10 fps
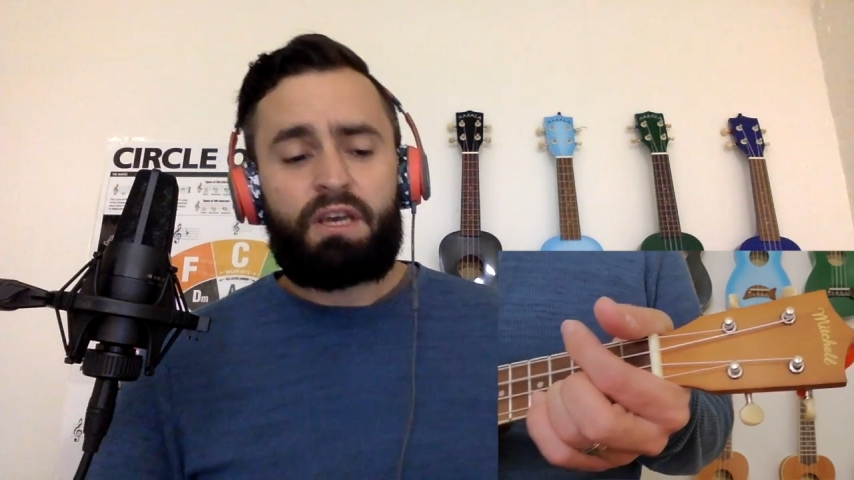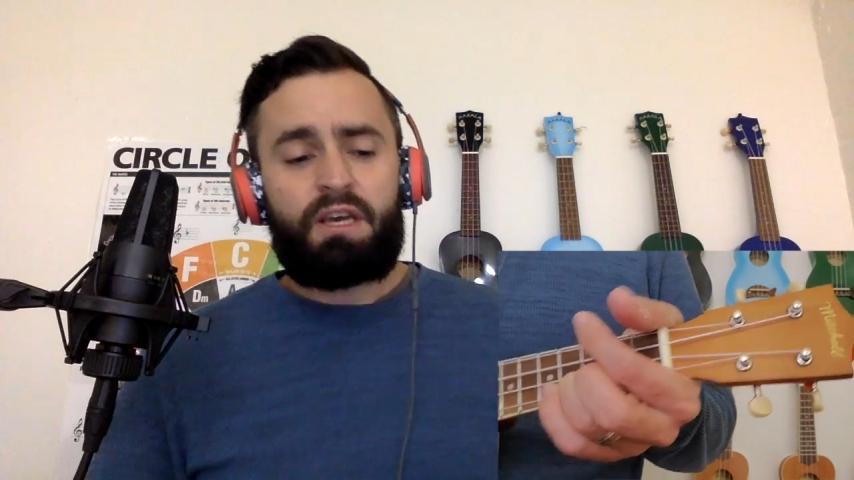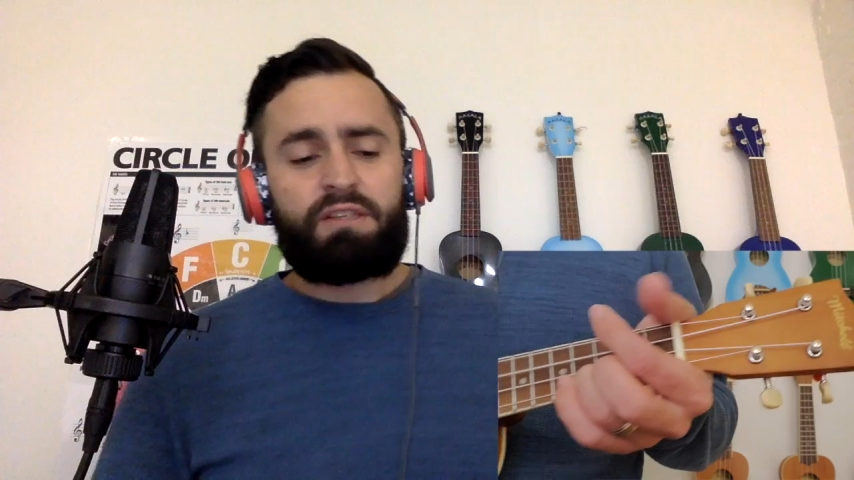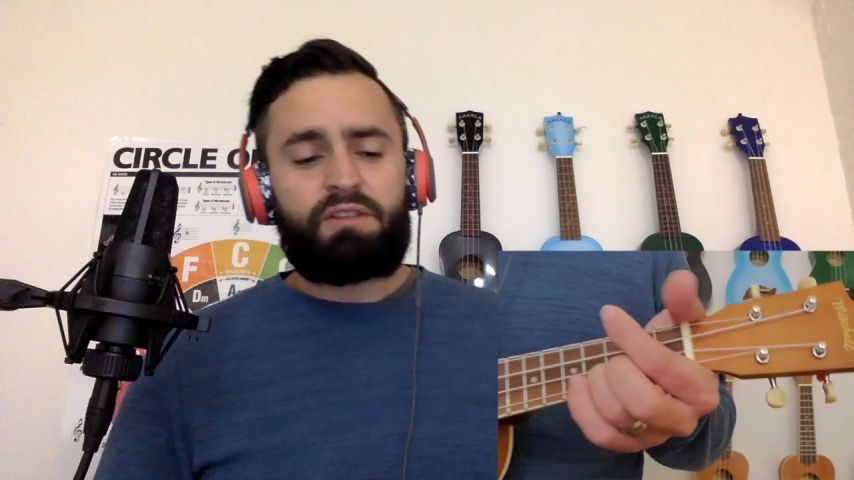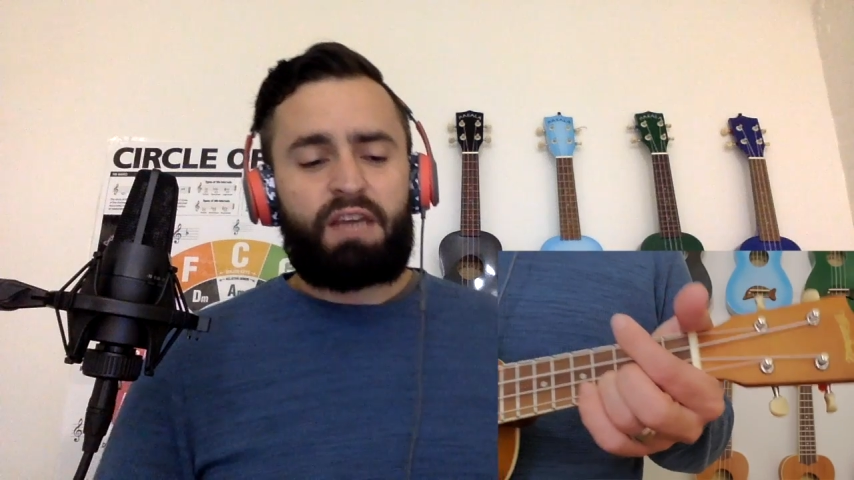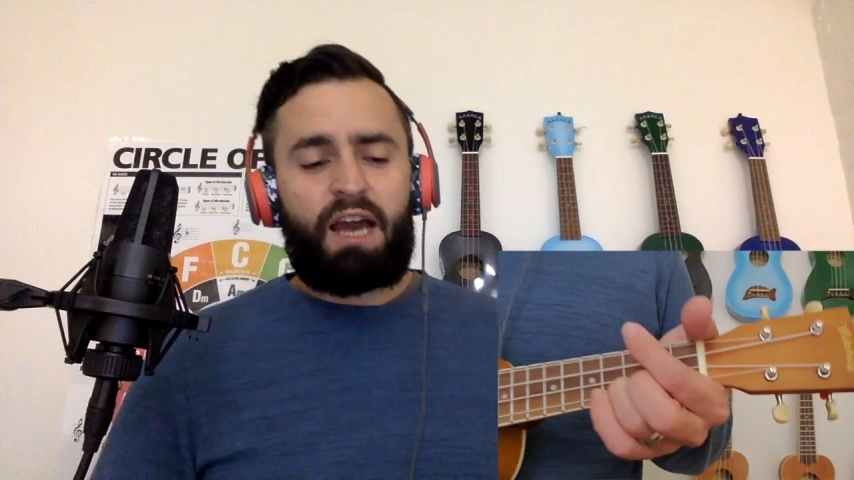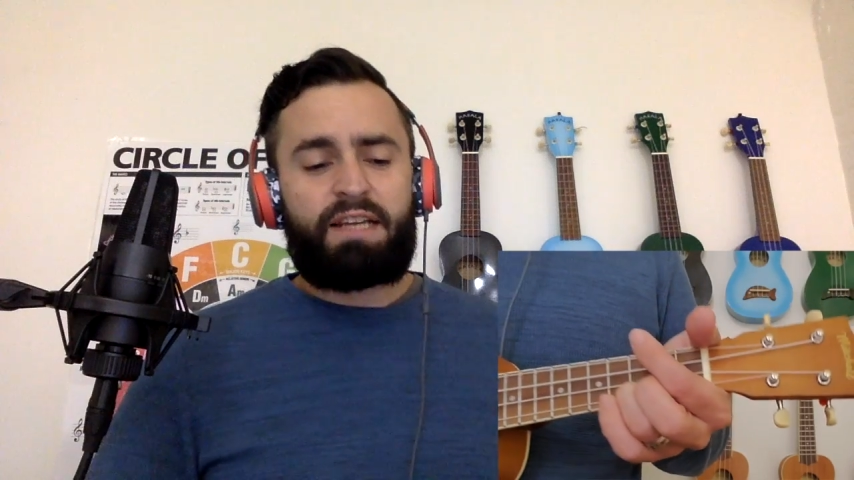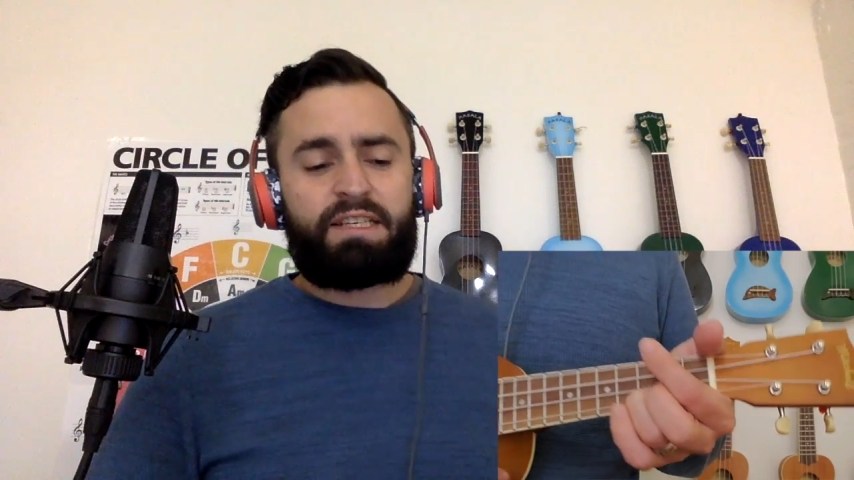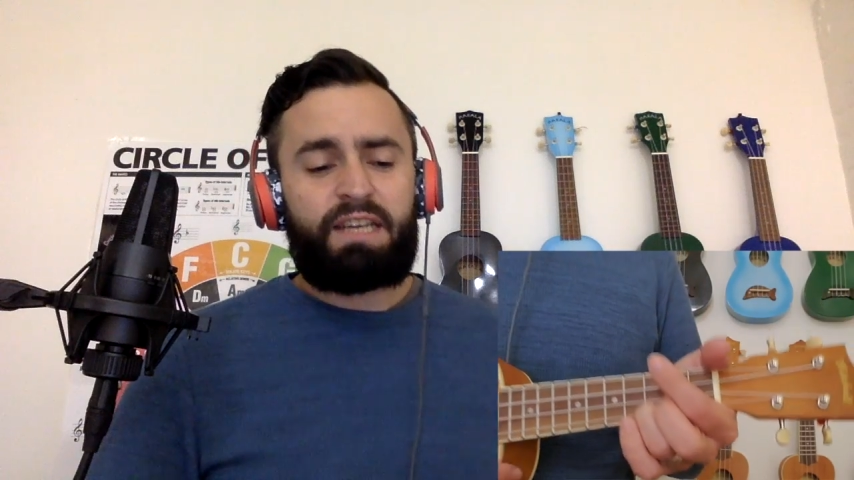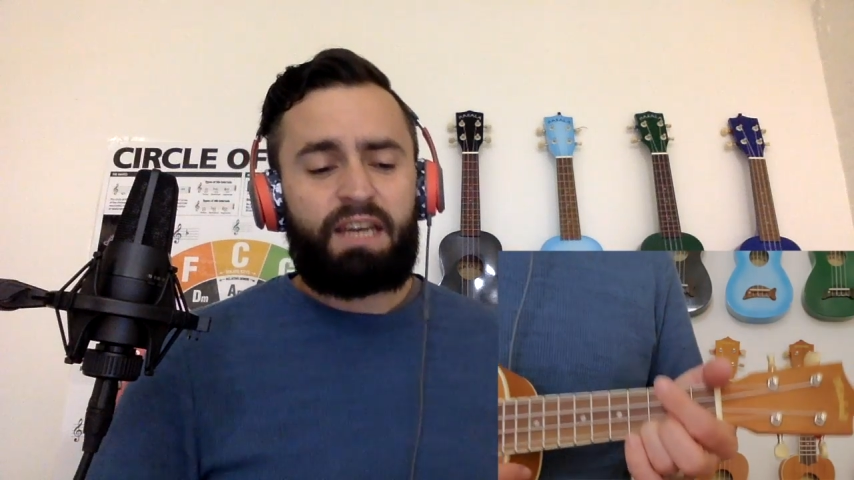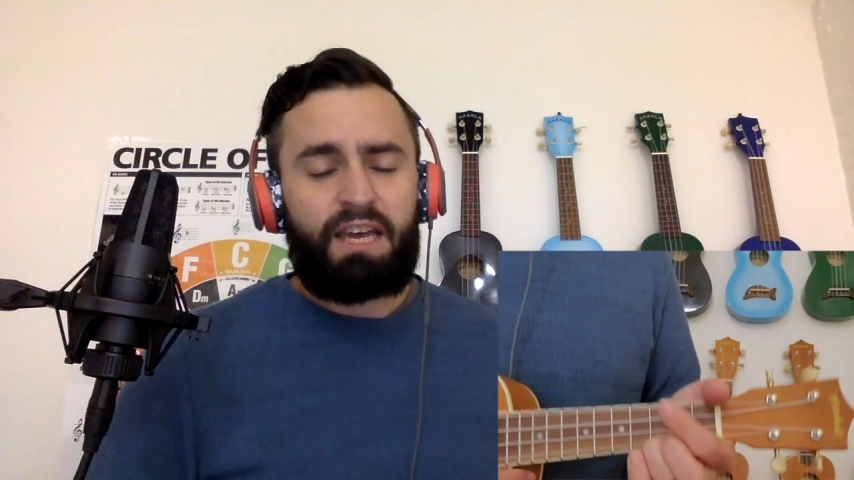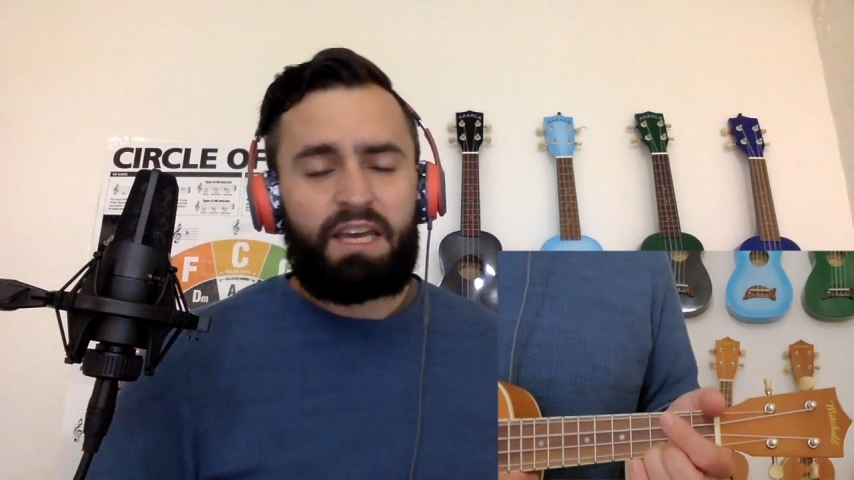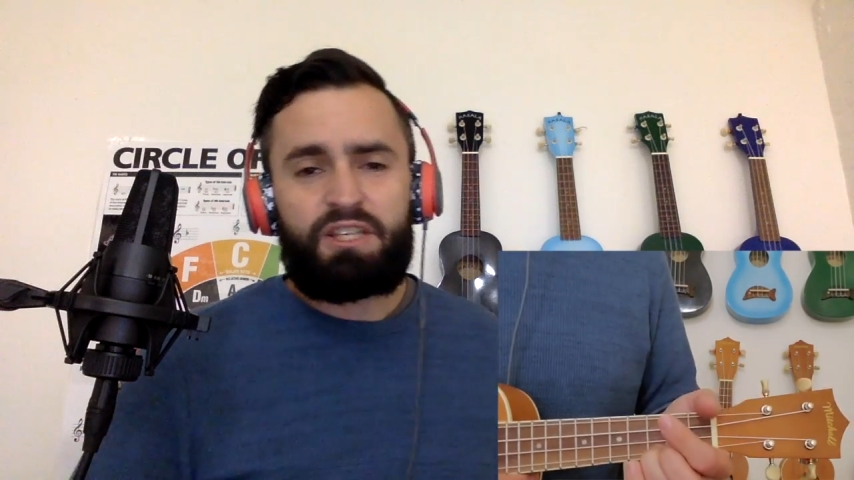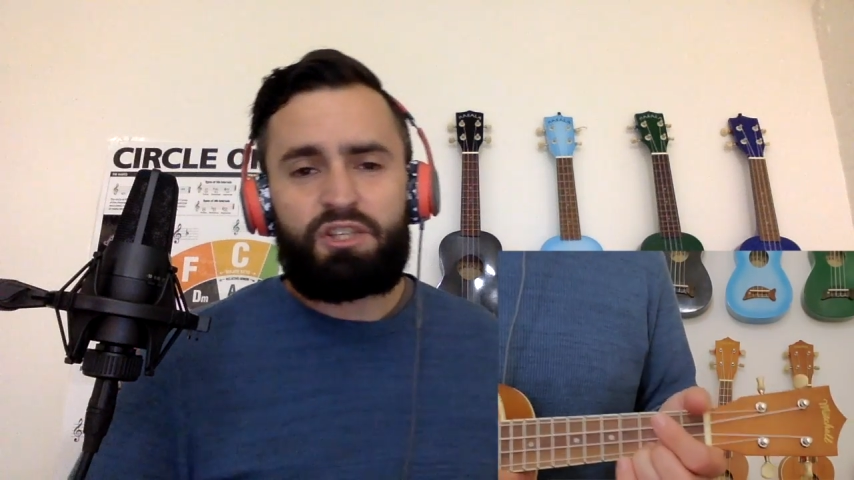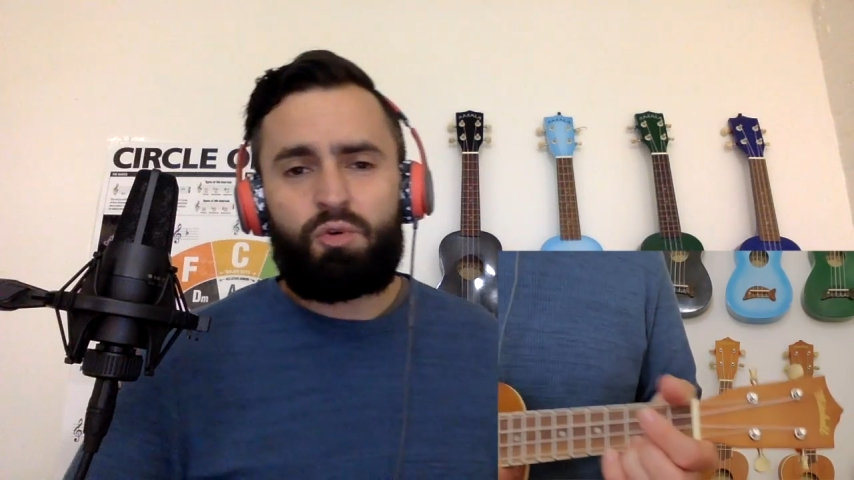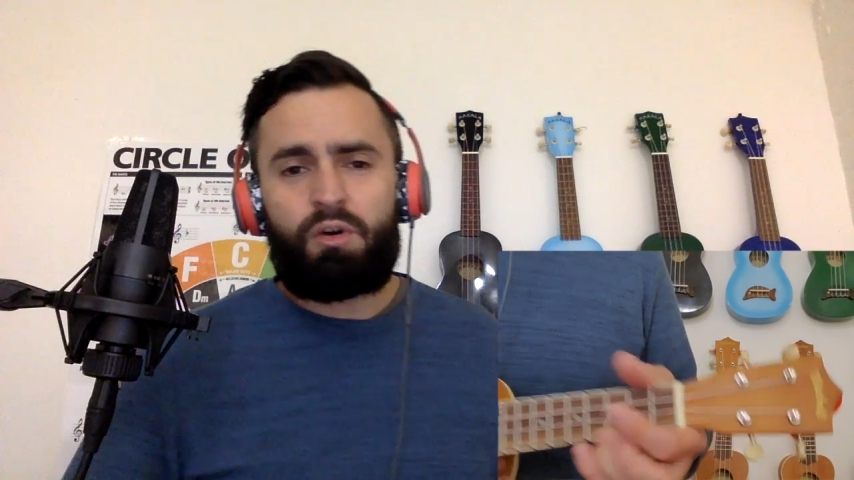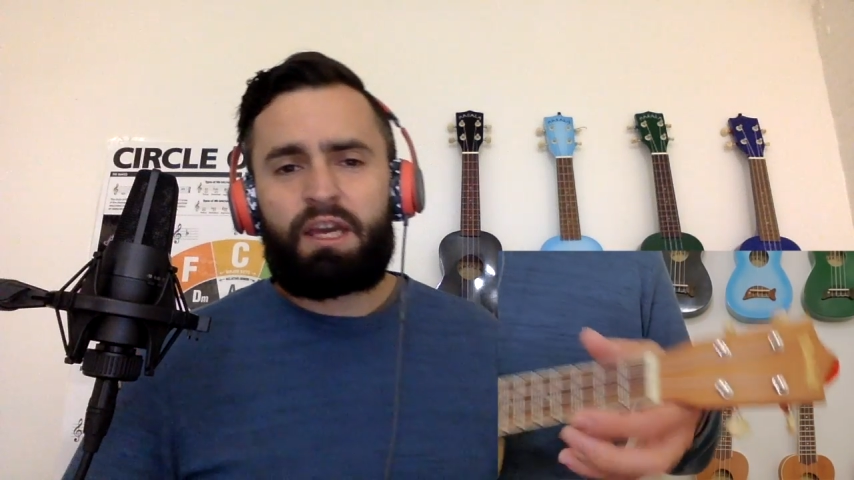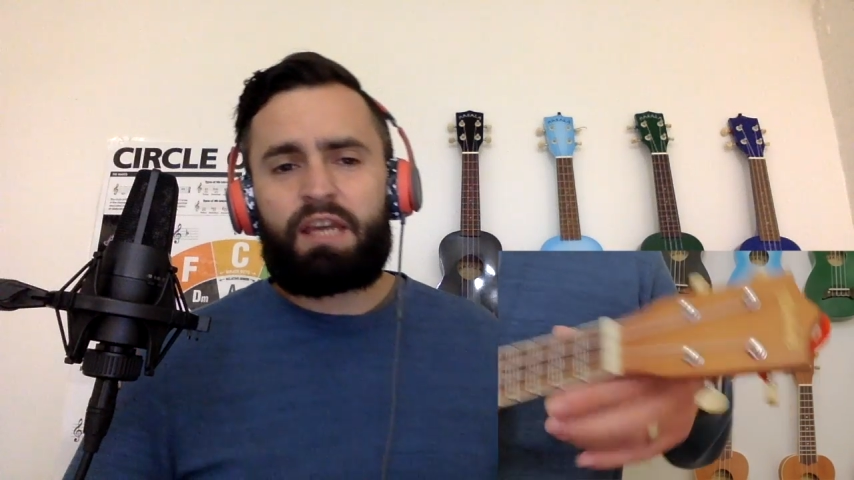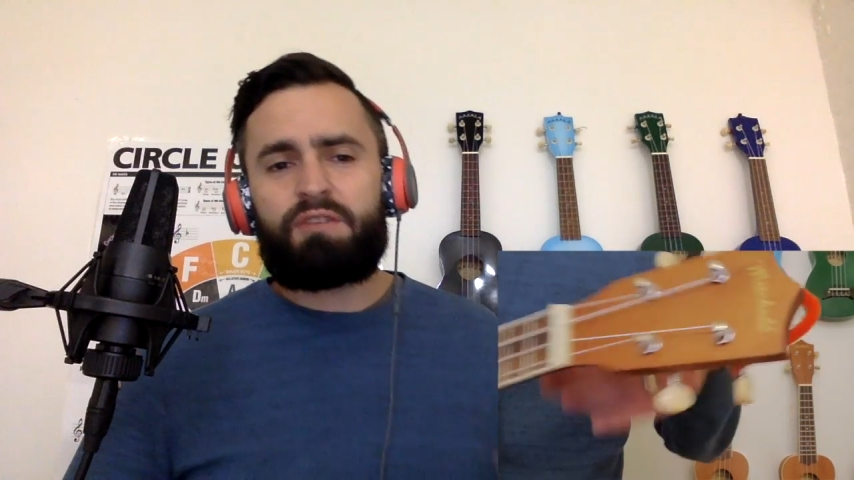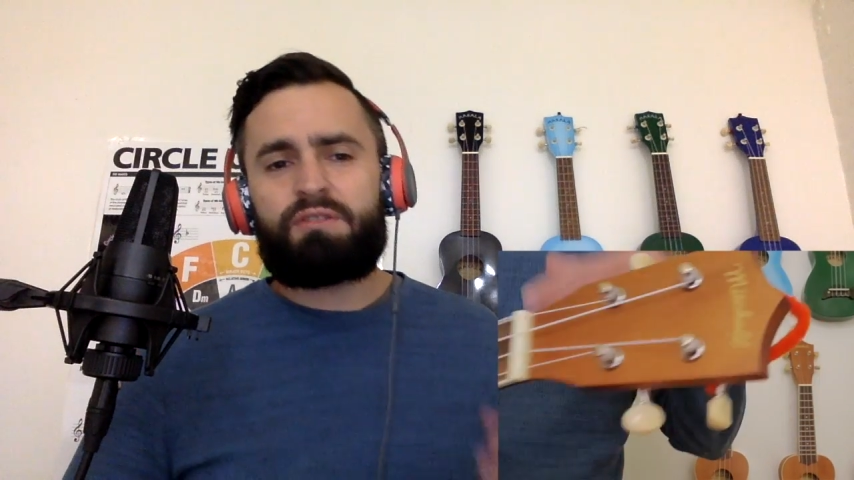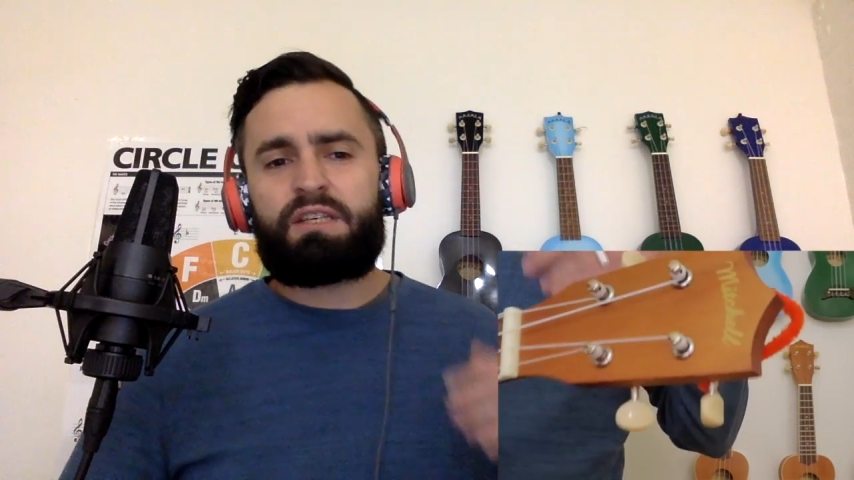So the idea is you want to get used